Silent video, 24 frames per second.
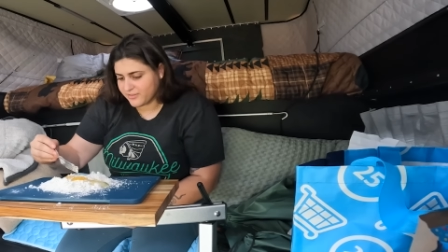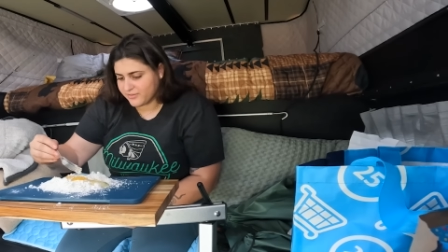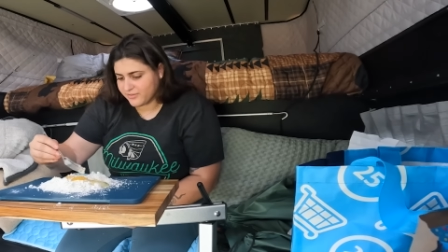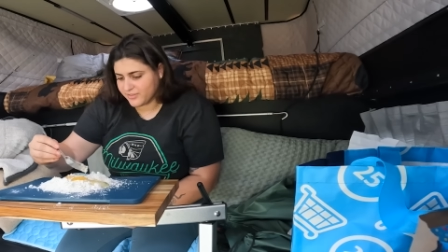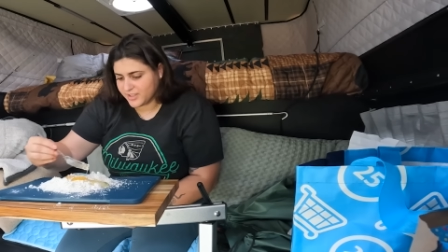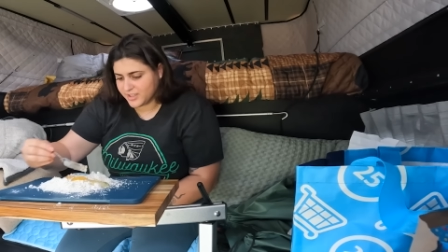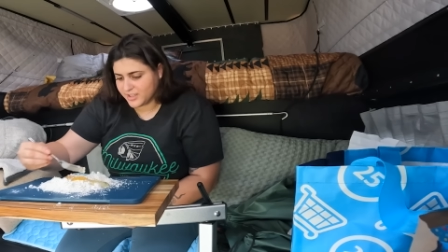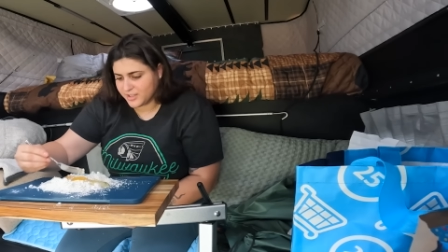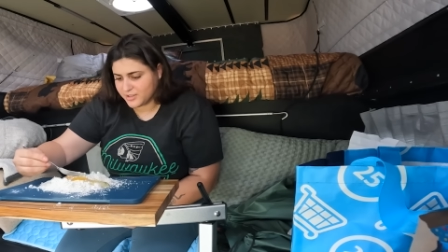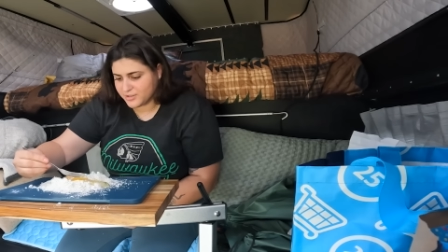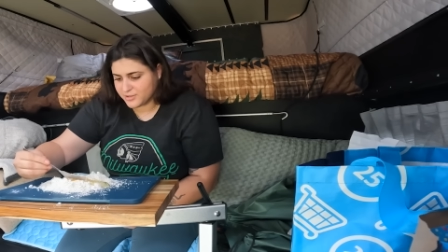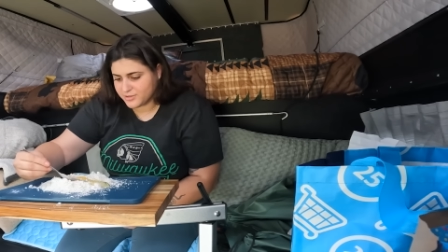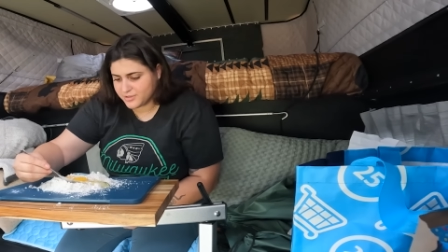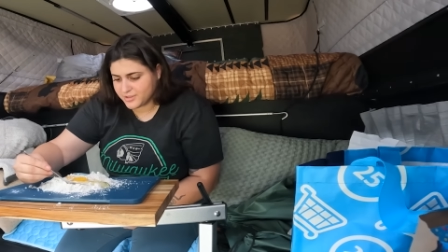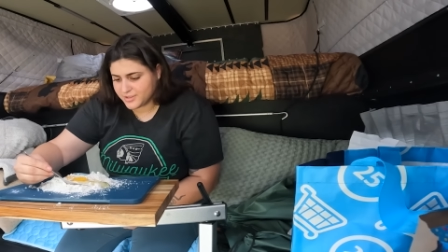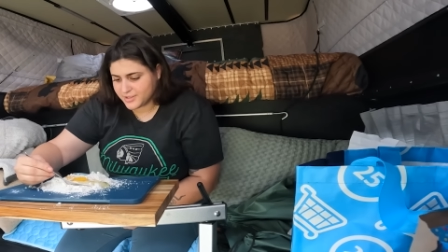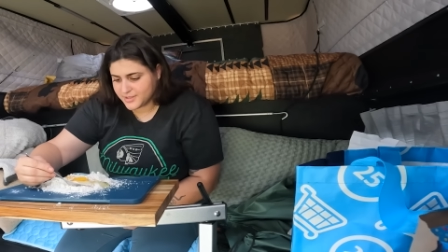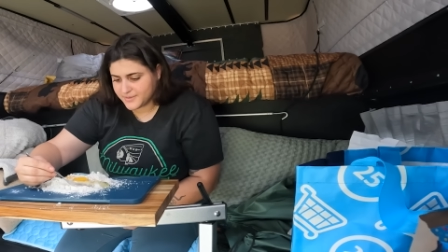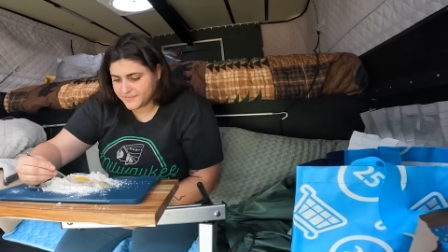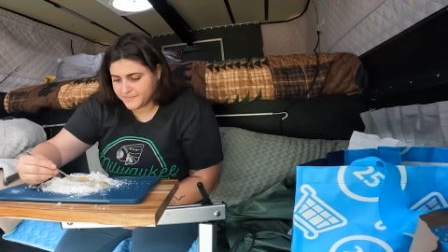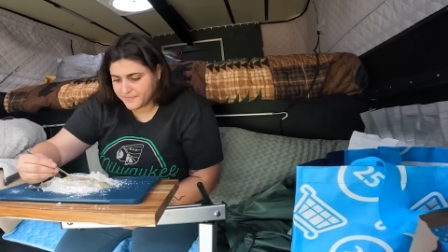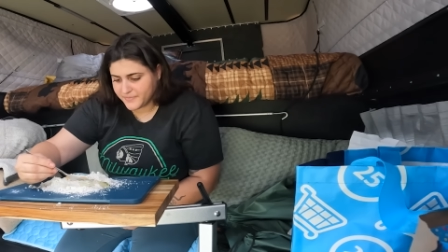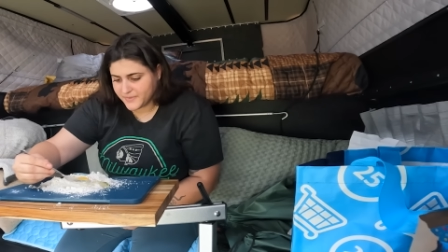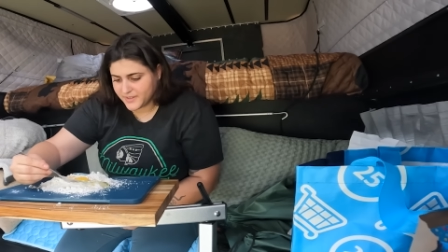on
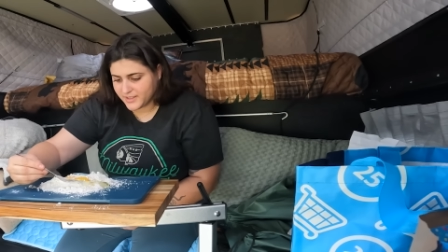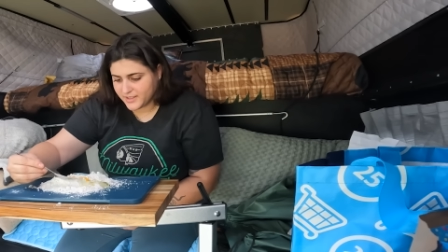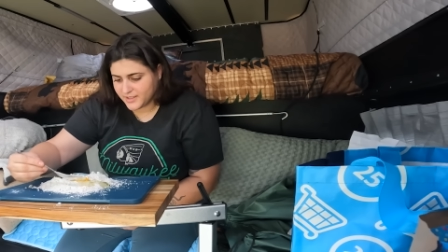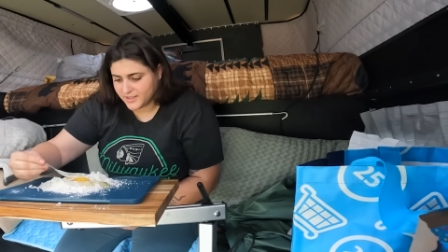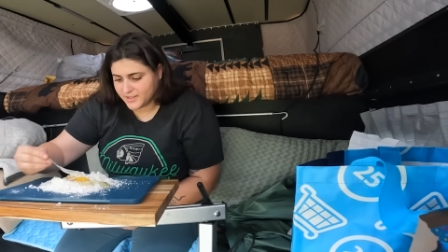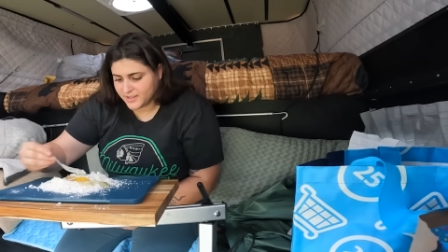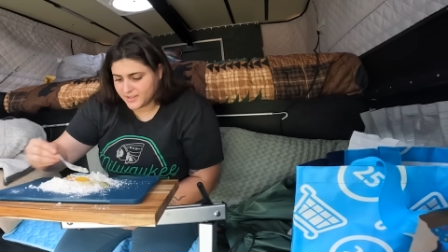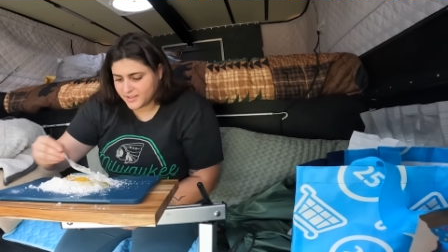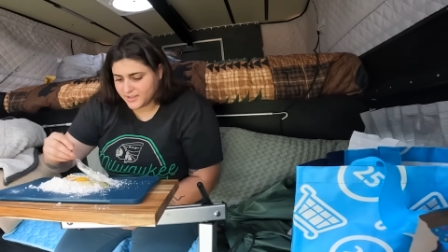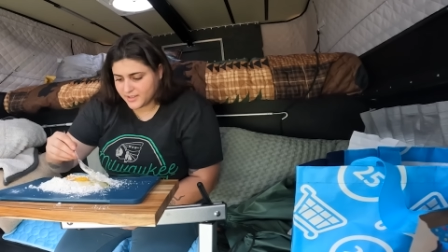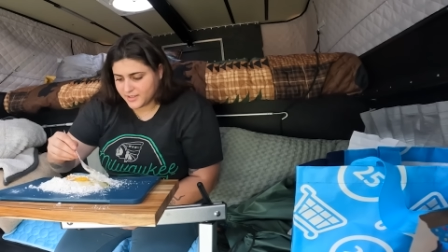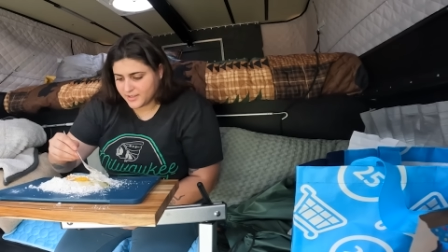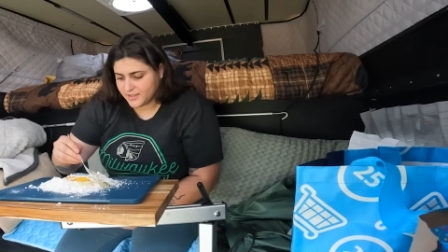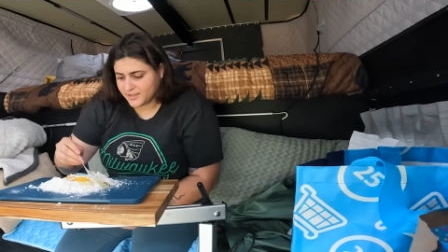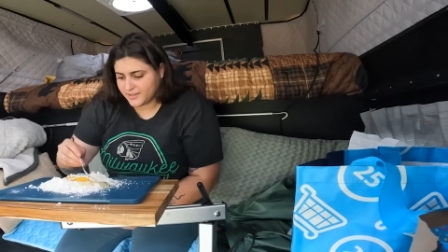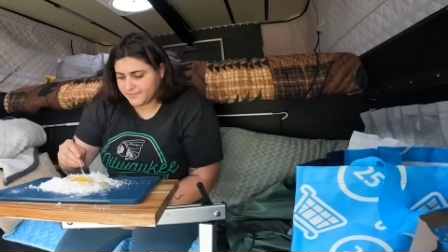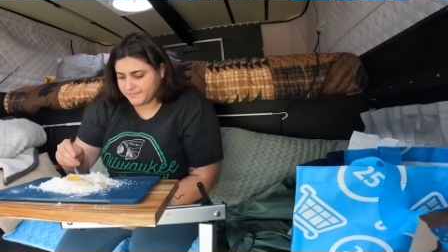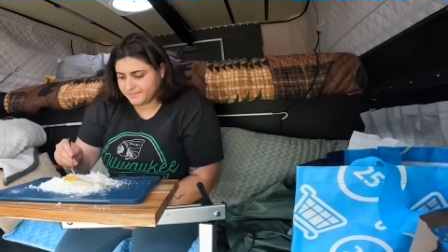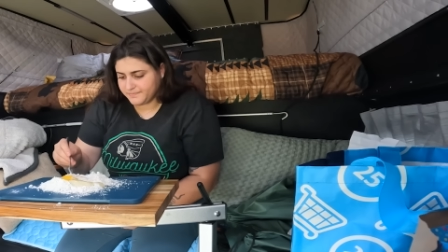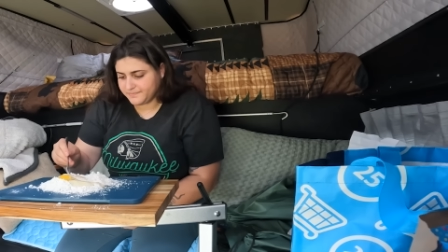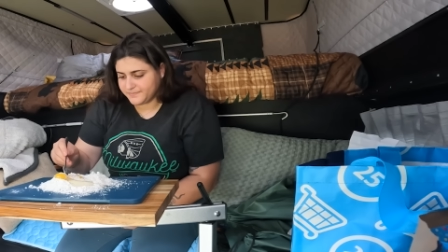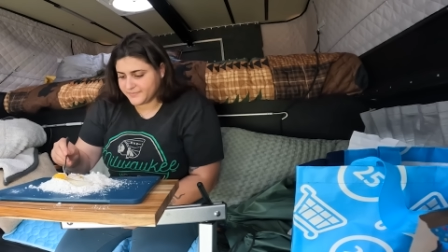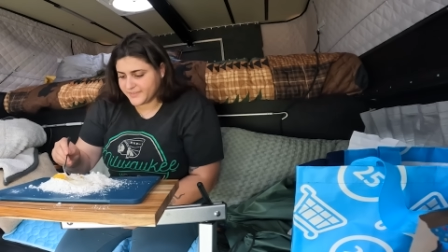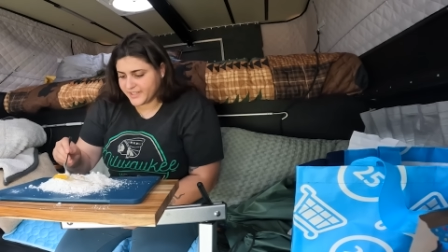videos
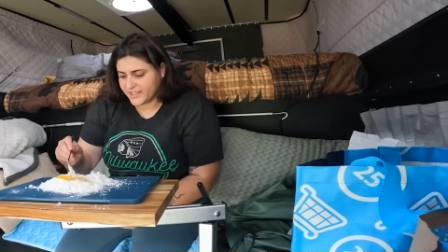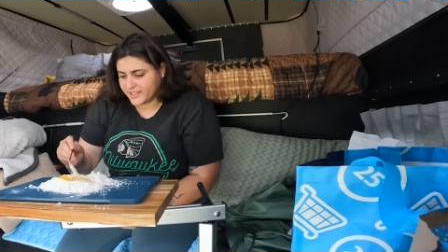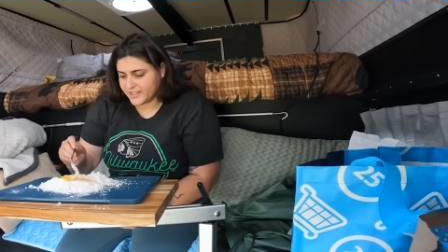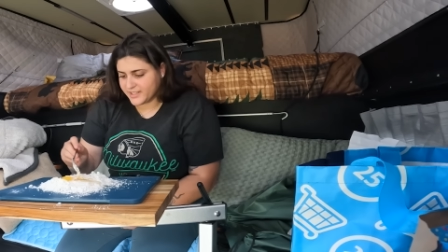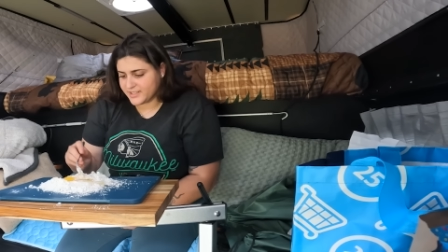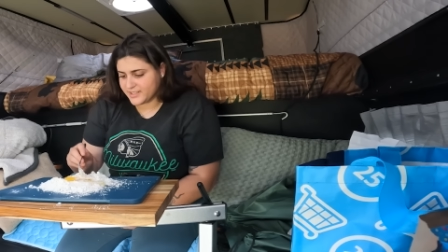that